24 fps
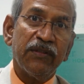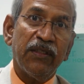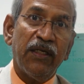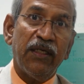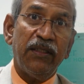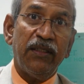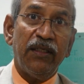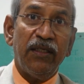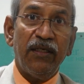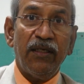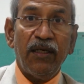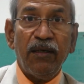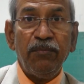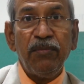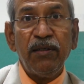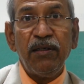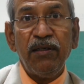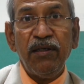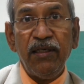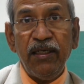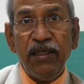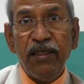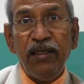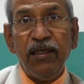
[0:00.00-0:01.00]
And the
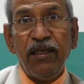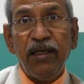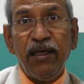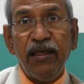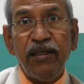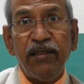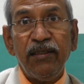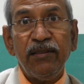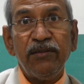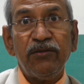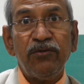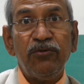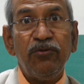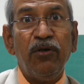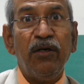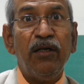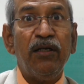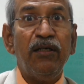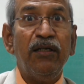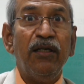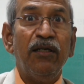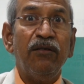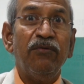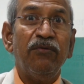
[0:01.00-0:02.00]
number in India is two
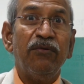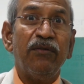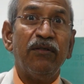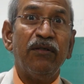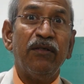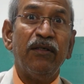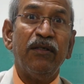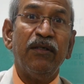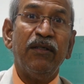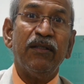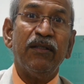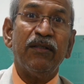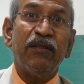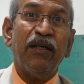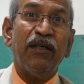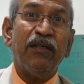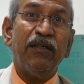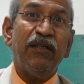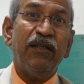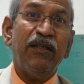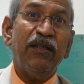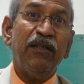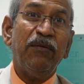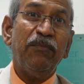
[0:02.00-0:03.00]
hundred
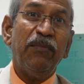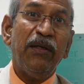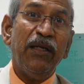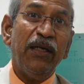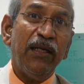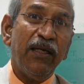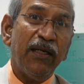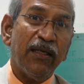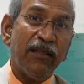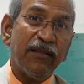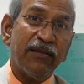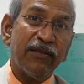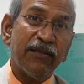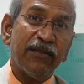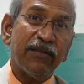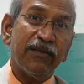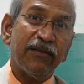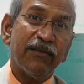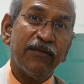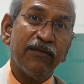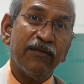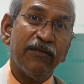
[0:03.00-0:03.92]
thirteen millions.